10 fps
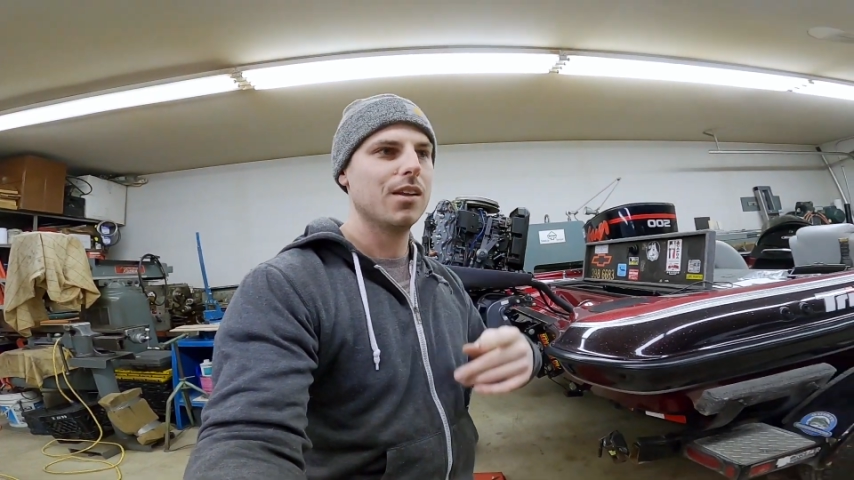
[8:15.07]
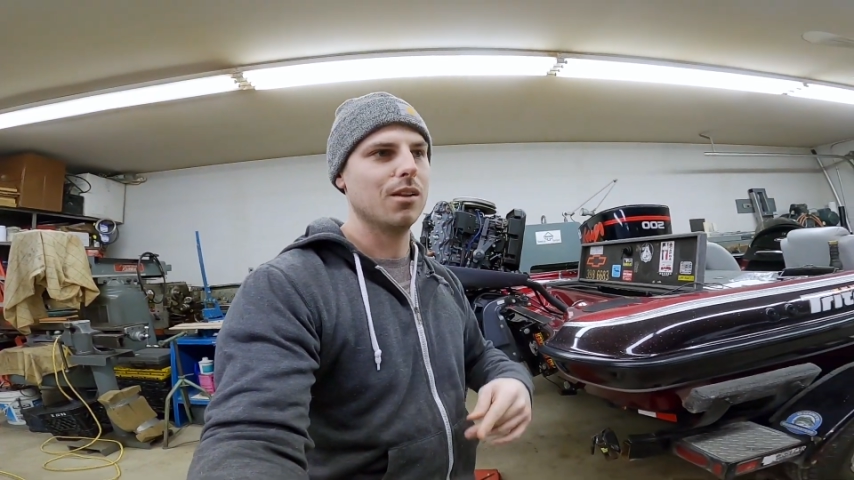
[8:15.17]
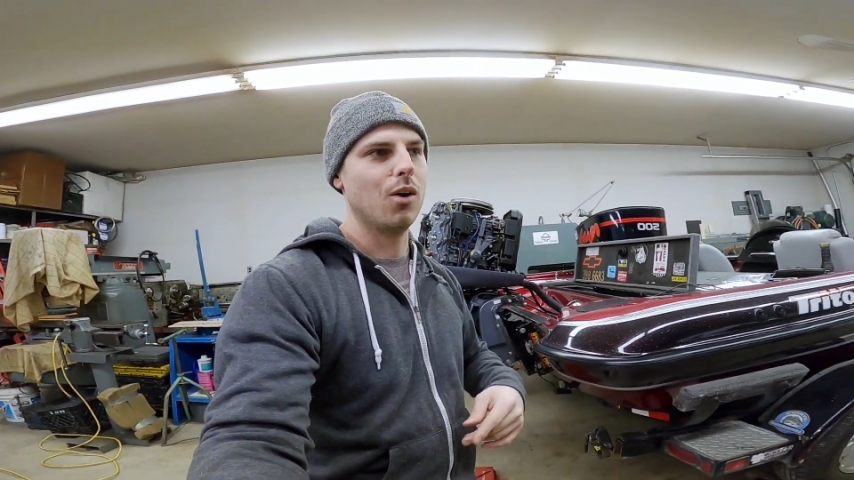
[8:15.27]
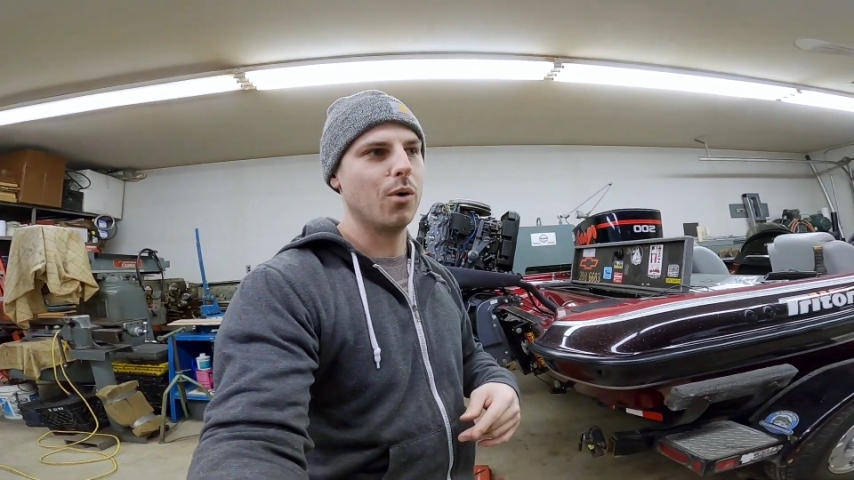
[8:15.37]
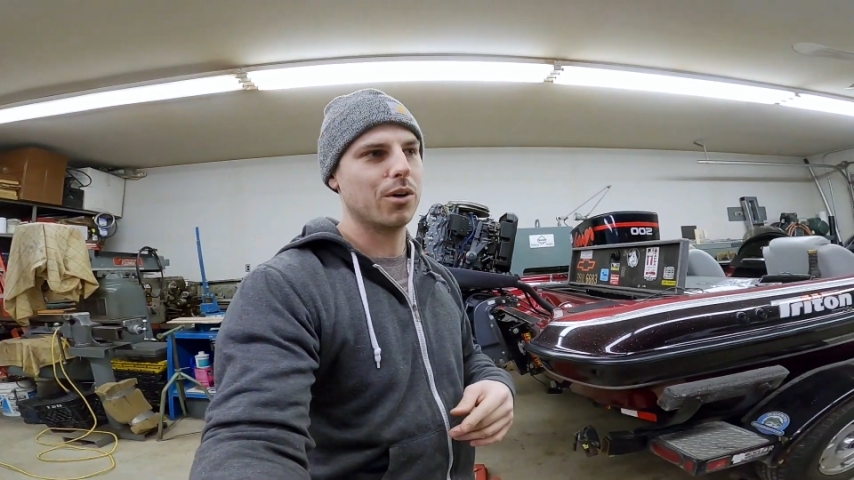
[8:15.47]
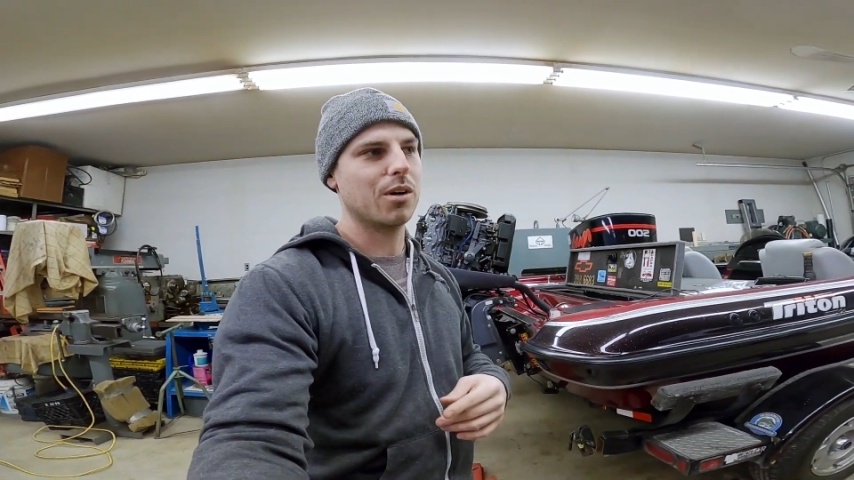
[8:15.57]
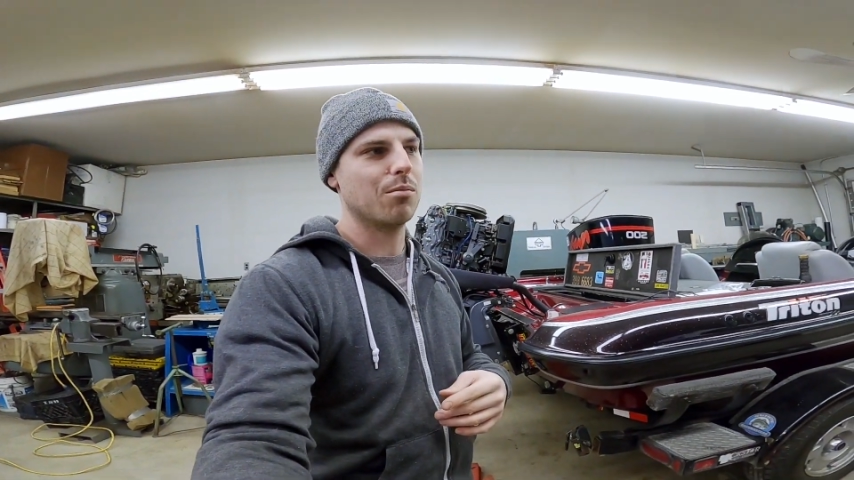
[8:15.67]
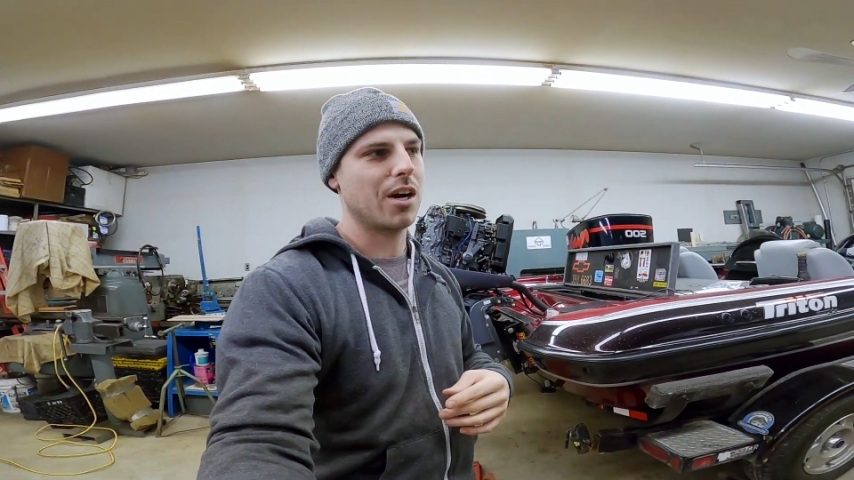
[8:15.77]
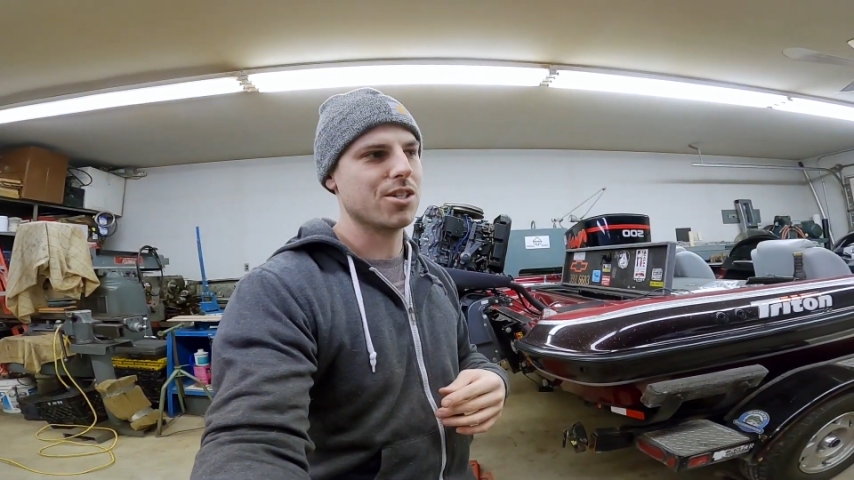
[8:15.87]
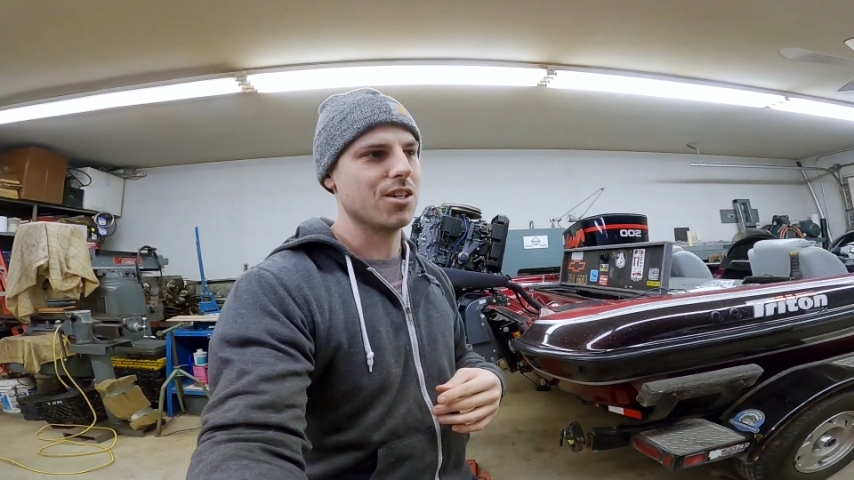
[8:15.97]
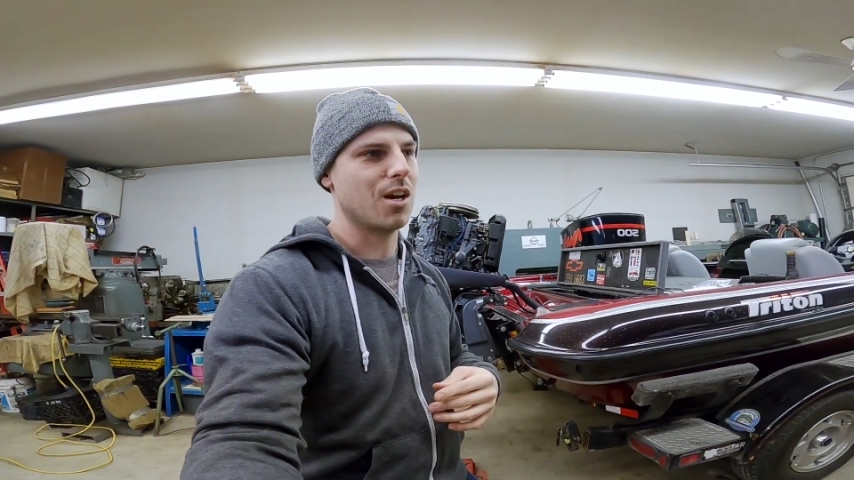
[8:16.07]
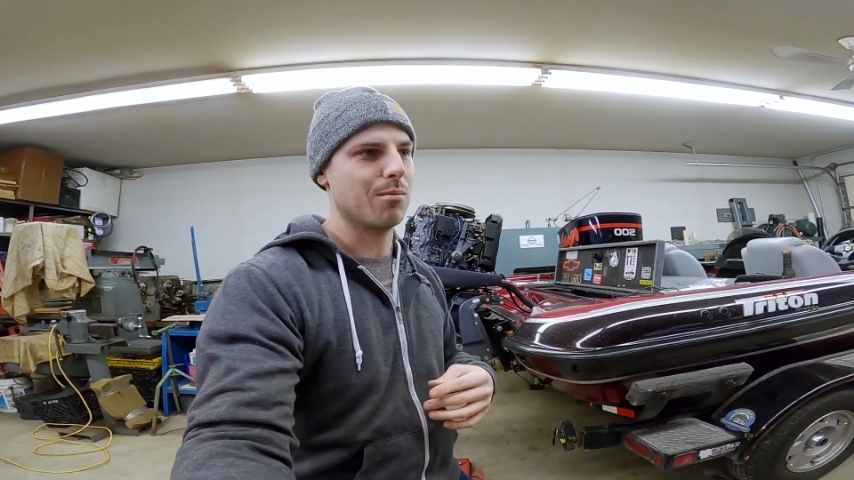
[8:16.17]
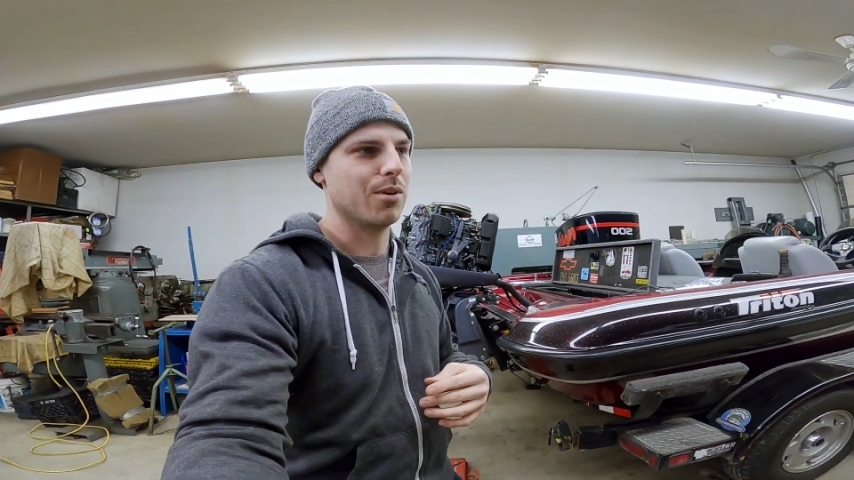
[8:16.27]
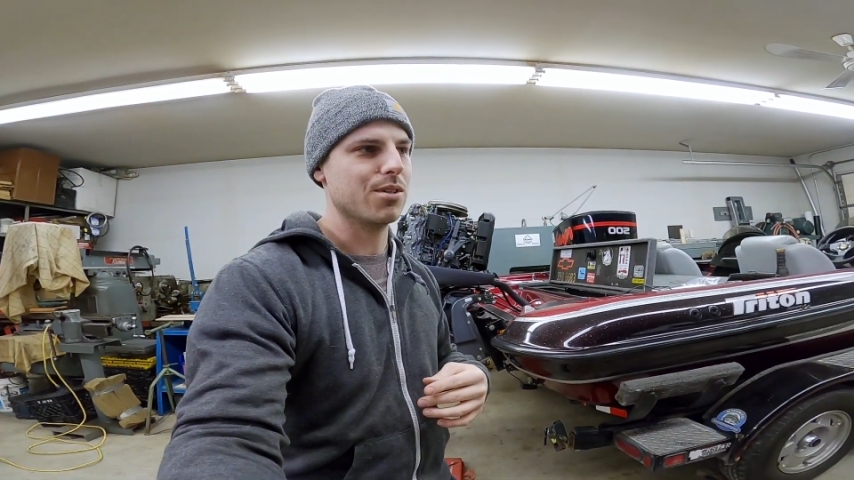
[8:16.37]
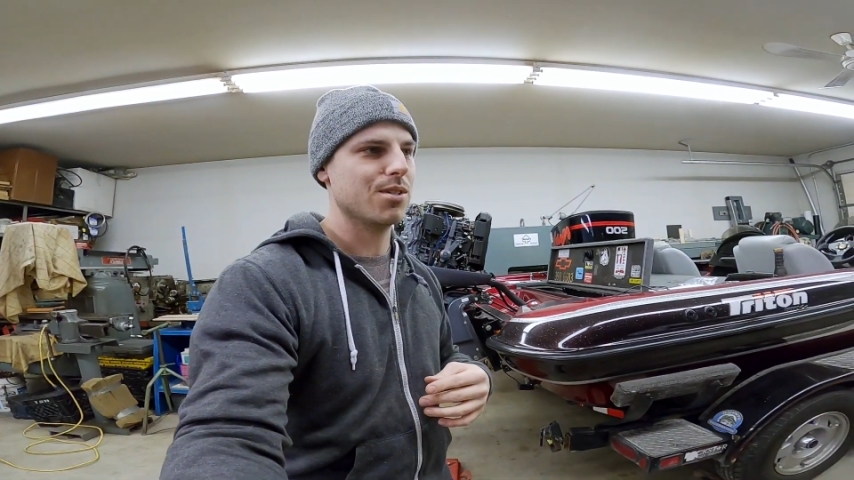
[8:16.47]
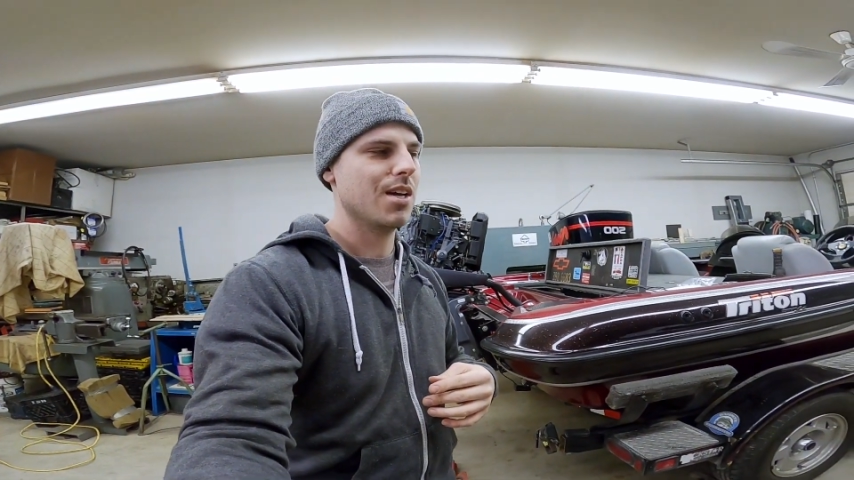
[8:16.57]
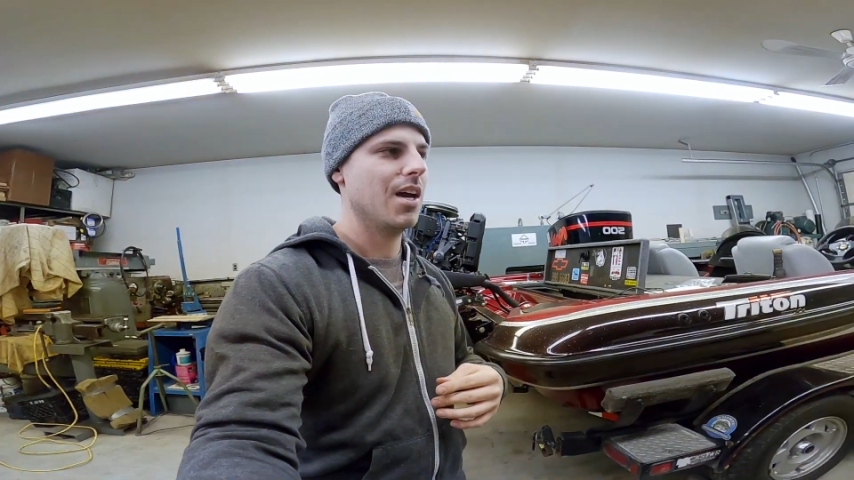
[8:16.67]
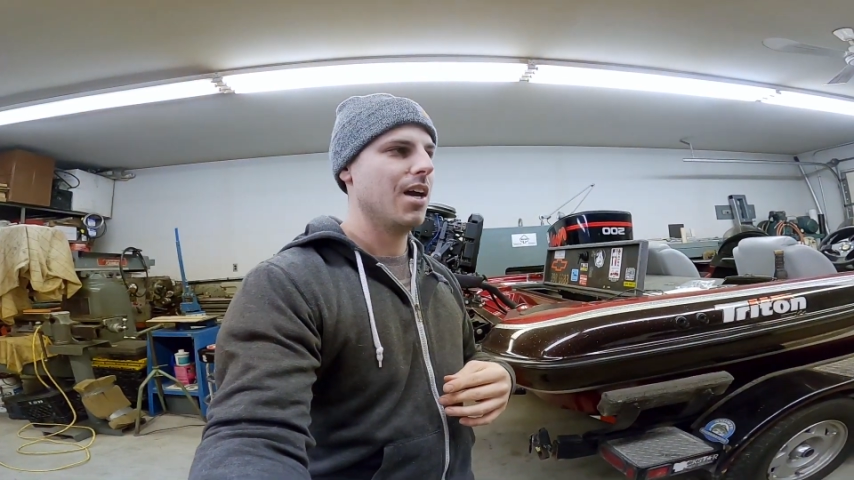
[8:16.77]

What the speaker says: the lower compression numbers.